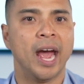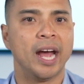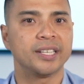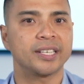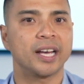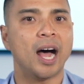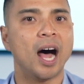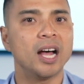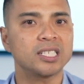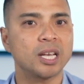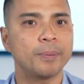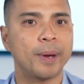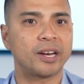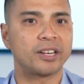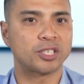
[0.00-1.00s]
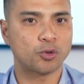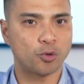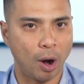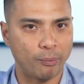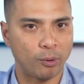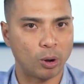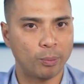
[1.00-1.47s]
and to ask about a
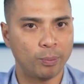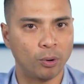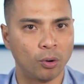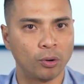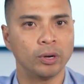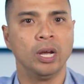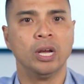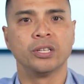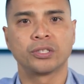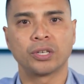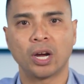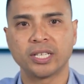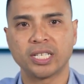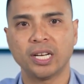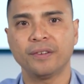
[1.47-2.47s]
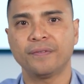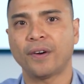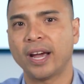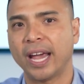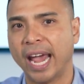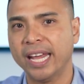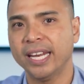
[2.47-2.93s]
scrapping report to
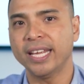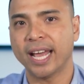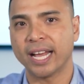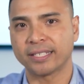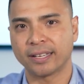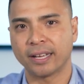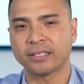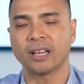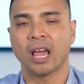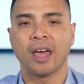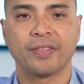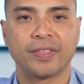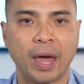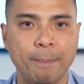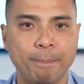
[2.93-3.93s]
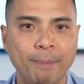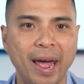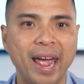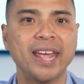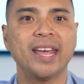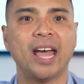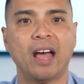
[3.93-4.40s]
identify any assets that
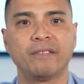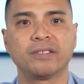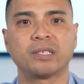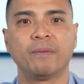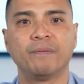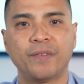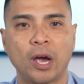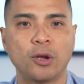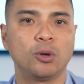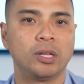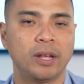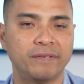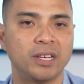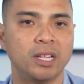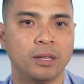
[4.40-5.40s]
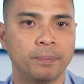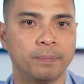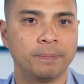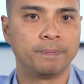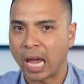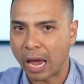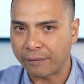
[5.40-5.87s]
may have some value left in
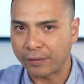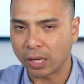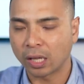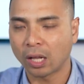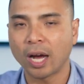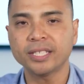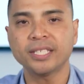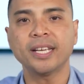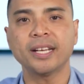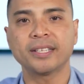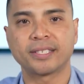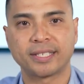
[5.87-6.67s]
them. If you'd like to get